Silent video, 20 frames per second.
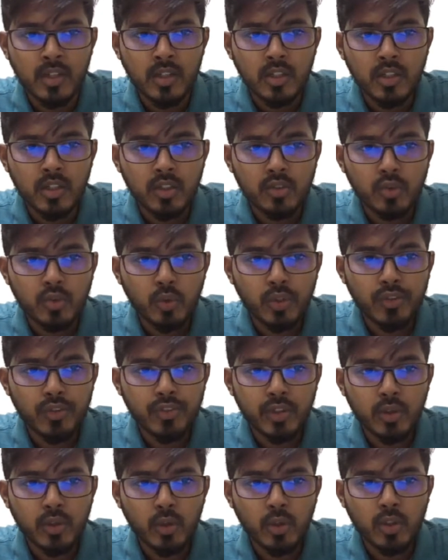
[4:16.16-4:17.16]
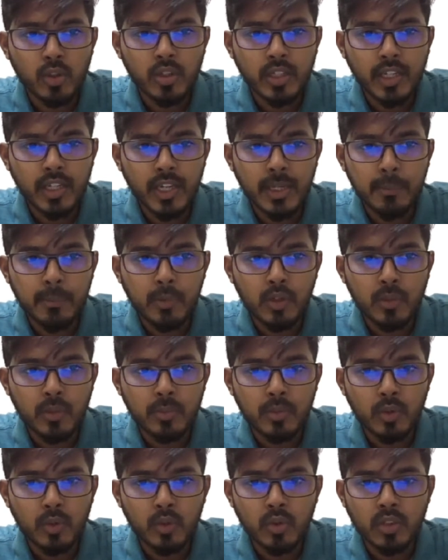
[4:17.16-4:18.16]
So if you go to the Kanban
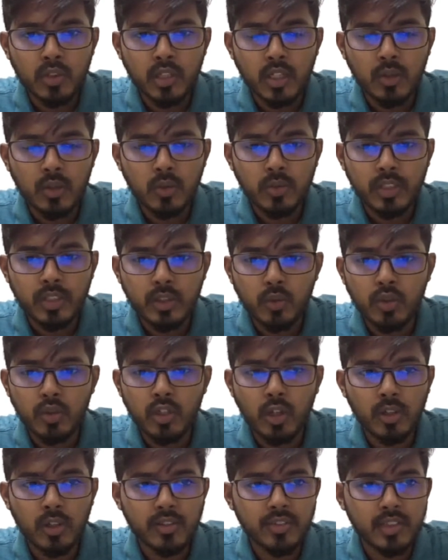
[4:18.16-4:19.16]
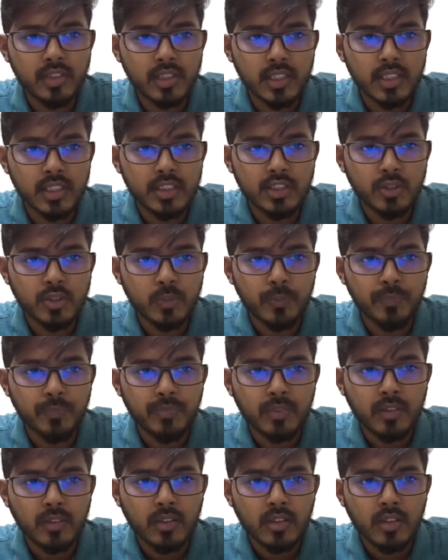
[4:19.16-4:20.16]
board now, you will not see the issue.
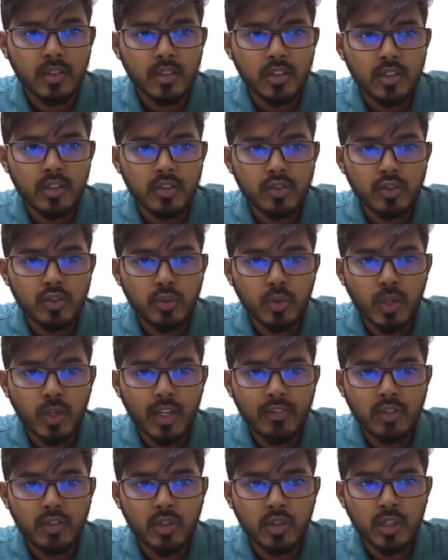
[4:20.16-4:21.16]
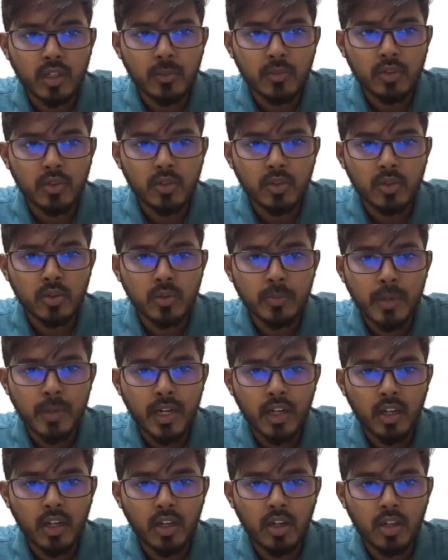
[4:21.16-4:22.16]
So you'll have to come to
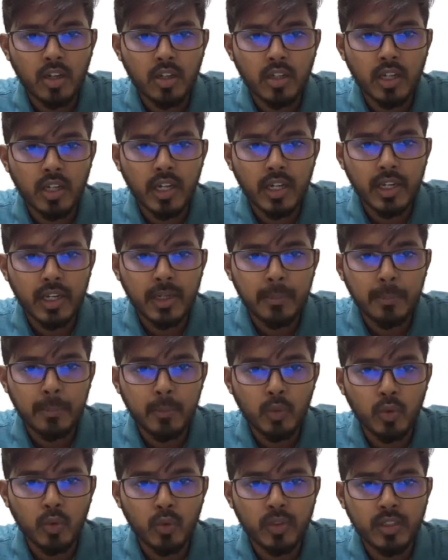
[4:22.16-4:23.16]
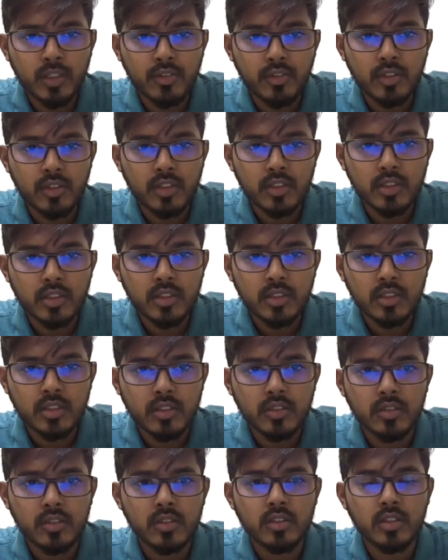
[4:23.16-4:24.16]
backlog and move it
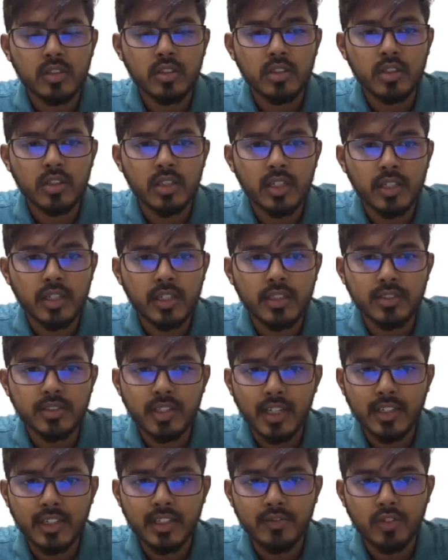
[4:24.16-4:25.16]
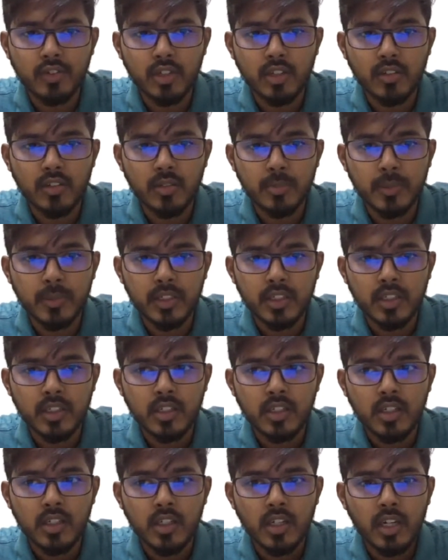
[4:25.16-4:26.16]
under selected for development.
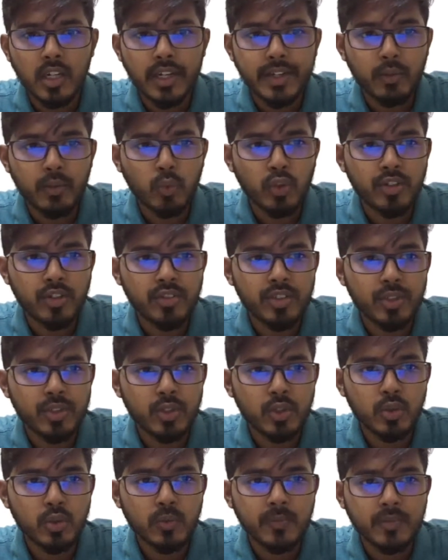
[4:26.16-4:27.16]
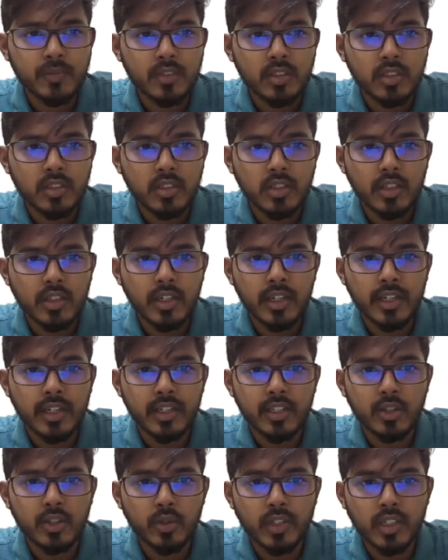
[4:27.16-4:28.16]
And once you do,
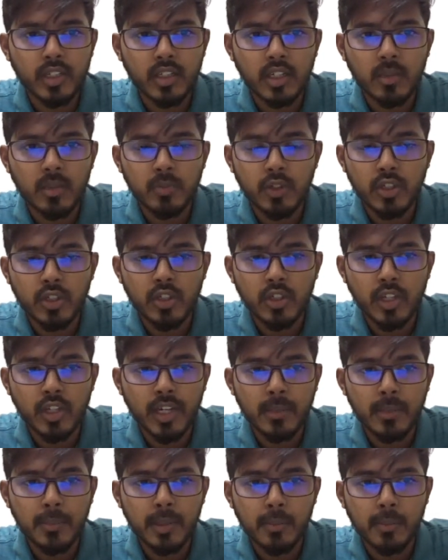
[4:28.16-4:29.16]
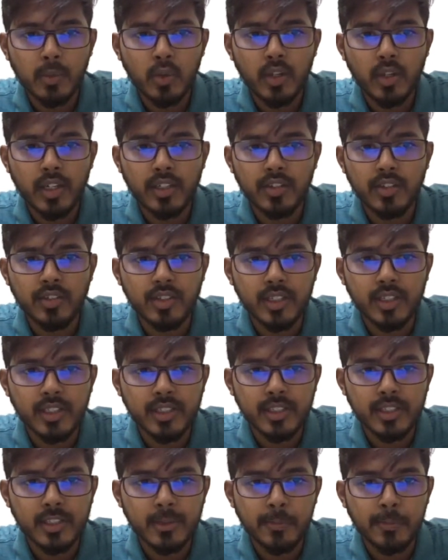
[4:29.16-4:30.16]
and you can come to your Kanban board and see it
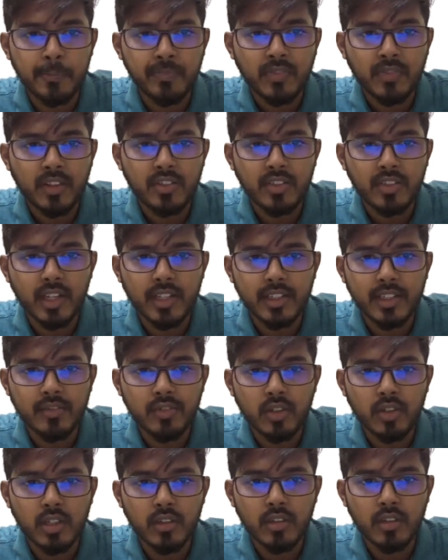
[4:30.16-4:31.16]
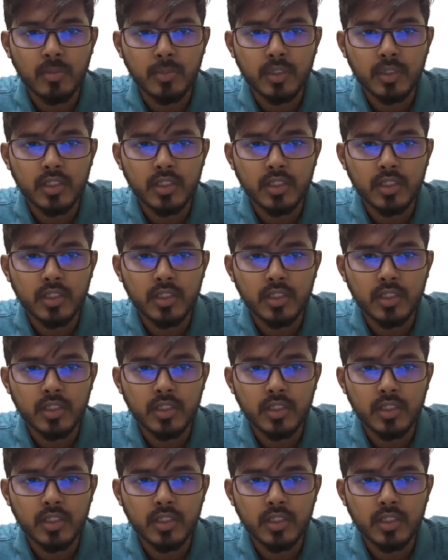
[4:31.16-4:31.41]
here, selected for development.